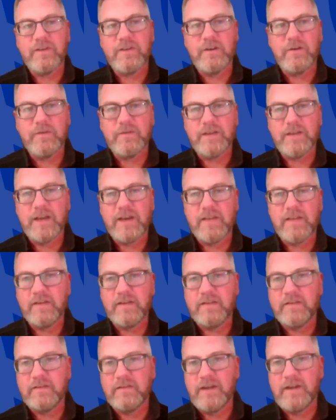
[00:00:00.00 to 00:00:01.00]
you know, taking the
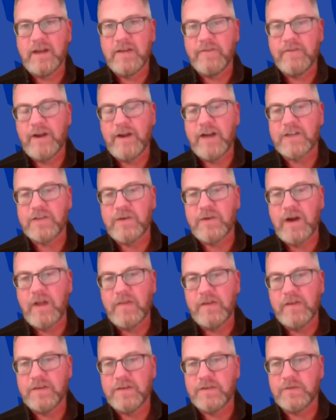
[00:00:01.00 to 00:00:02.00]
not fracture out
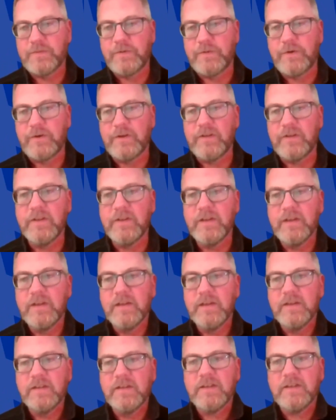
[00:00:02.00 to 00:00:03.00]
in the distal pole.
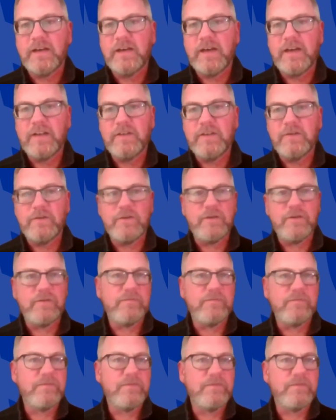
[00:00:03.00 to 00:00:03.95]
Uh, you could,